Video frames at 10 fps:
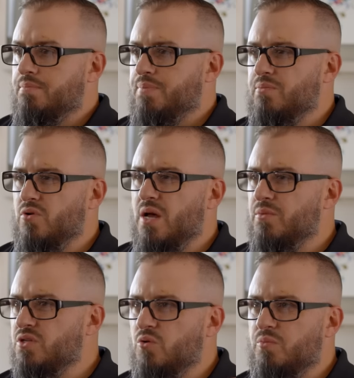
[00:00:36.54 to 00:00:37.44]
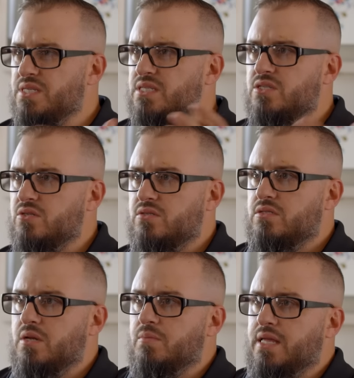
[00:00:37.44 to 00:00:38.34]
people coming to a business or
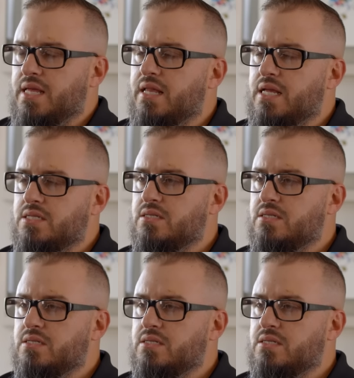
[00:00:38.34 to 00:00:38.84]
something like that.